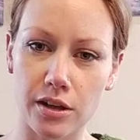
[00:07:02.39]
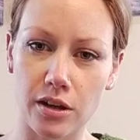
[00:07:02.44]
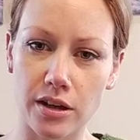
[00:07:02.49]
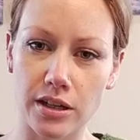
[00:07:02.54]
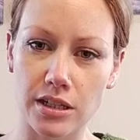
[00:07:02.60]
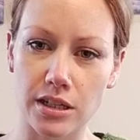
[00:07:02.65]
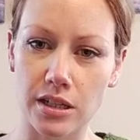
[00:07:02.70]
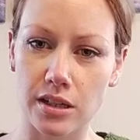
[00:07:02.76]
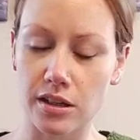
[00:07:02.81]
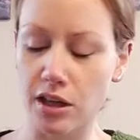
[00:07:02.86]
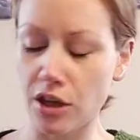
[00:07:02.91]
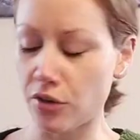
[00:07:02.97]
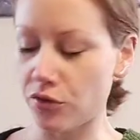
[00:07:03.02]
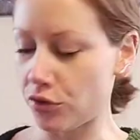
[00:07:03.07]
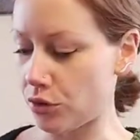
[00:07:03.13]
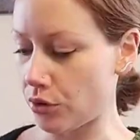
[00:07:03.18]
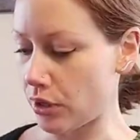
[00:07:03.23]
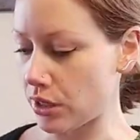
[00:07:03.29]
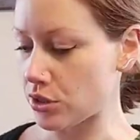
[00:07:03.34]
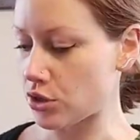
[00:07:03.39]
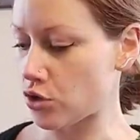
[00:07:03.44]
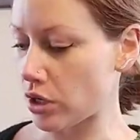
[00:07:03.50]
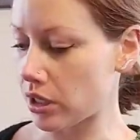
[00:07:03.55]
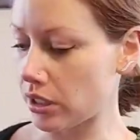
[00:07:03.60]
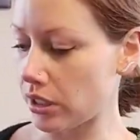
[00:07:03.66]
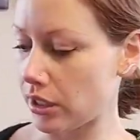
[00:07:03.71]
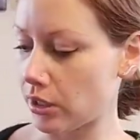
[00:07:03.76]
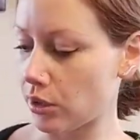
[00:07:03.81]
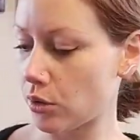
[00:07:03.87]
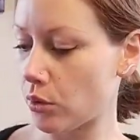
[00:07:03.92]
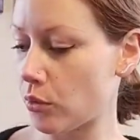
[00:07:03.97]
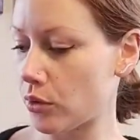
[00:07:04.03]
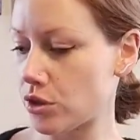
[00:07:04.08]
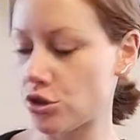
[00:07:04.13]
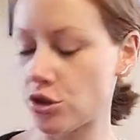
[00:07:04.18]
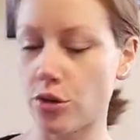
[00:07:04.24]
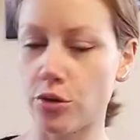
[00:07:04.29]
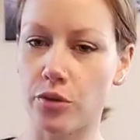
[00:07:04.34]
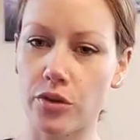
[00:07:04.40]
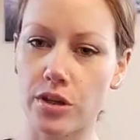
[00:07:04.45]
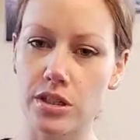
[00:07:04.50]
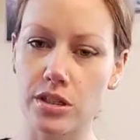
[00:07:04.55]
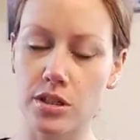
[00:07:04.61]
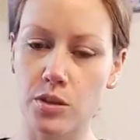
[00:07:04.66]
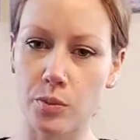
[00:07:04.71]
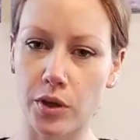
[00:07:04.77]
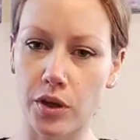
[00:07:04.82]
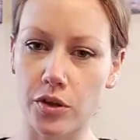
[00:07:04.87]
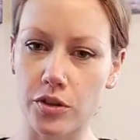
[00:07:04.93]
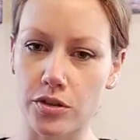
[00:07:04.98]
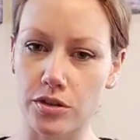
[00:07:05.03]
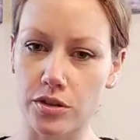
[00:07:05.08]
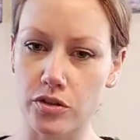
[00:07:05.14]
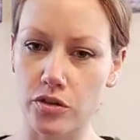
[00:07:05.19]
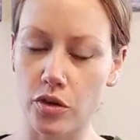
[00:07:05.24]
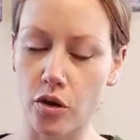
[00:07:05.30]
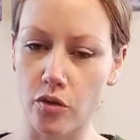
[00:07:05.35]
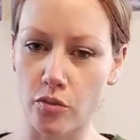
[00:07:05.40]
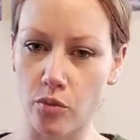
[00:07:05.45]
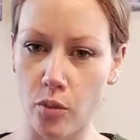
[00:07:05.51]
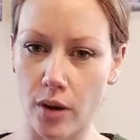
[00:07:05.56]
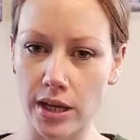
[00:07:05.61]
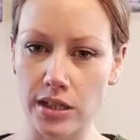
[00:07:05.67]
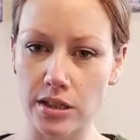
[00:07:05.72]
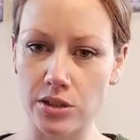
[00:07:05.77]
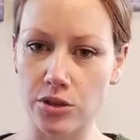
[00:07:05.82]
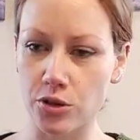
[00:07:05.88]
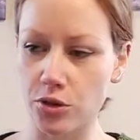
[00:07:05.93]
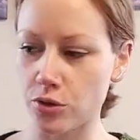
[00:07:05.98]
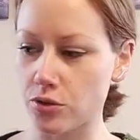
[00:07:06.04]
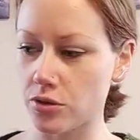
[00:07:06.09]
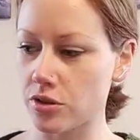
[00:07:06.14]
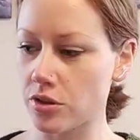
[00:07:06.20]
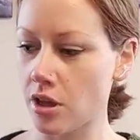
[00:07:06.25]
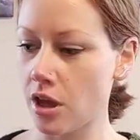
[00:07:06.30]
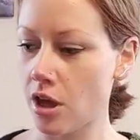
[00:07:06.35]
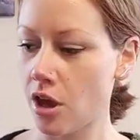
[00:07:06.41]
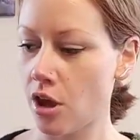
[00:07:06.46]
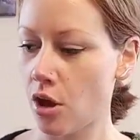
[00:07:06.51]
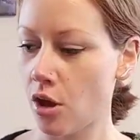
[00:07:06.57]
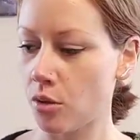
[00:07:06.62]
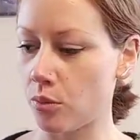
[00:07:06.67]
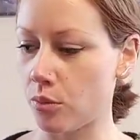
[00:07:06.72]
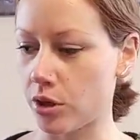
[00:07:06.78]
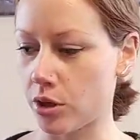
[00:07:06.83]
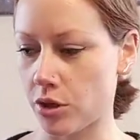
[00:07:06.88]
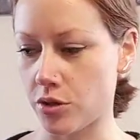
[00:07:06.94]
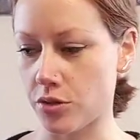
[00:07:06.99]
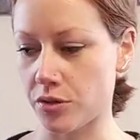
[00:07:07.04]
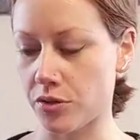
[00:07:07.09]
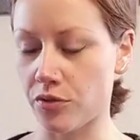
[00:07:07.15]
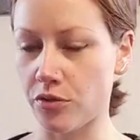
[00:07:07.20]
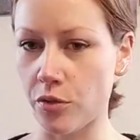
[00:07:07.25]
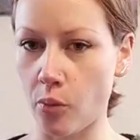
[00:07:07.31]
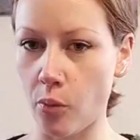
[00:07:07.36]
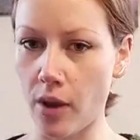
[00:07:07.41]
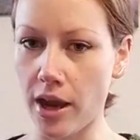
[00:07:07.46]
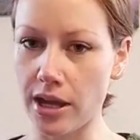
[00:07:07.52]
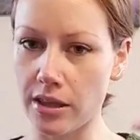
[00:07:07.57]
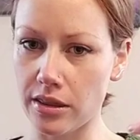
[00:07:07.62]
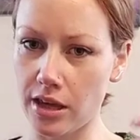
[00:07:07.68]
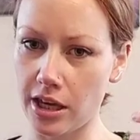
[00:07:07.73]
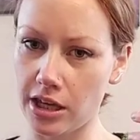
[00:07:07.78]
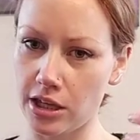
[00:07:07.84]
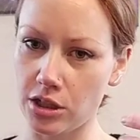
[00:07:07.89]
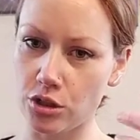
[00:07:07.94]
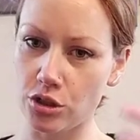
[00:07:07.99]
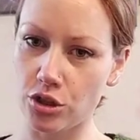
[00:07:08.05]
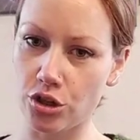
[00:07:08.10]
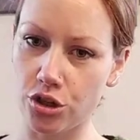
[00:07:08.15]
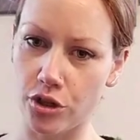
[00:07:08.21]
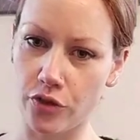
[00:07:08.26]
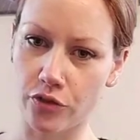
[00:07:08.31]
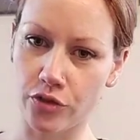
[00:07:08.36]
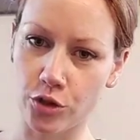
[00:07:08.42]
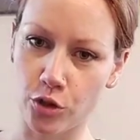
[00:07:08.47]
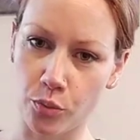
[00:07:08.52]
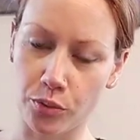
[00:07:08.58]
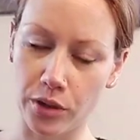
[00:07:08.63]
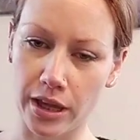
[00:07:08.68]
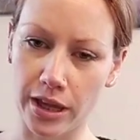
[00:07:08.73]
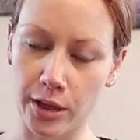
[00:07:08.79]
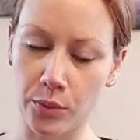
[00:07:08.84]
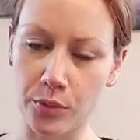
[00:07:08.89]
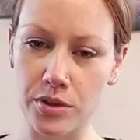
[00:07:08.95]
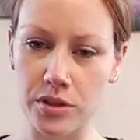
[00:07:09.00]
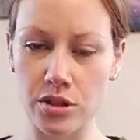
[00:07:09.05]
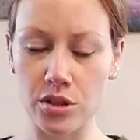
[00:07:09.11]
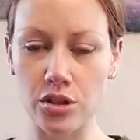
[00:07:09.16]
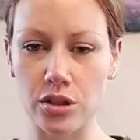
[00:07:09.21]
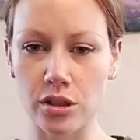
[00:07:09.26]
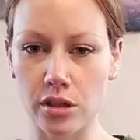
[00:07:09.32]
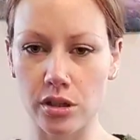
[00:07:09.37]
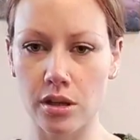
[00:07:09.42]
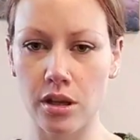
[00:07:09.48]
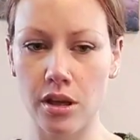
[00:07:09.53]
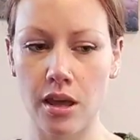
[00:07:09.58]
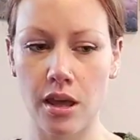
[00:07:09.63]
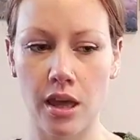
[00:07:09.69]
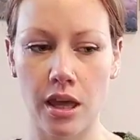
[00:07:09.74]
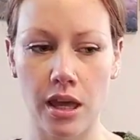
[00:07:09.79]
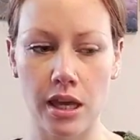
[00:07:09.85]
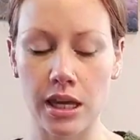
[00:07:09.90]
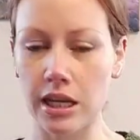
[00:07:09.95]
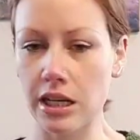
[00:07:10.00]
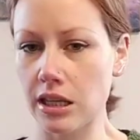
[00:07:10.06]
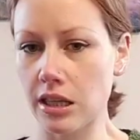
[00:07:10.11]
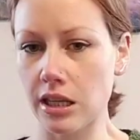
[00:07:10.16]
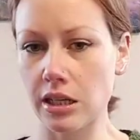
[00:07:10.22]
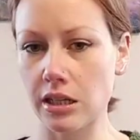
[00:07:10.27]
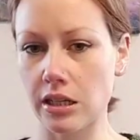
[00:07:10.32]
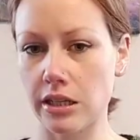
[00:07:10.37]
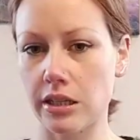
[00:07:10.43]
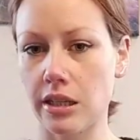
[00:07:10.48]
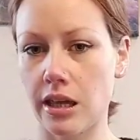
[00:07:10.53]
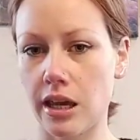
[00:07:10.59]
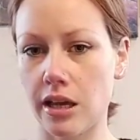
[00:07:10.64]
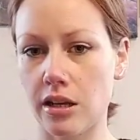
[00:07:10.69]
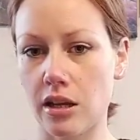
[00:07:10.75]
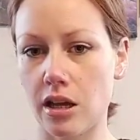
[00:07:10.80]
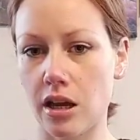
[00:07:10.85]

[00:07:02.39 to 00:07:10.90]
idea if you are struggling with shoulder rests because of weight issues, because of the way they shift your playing position, anything like that.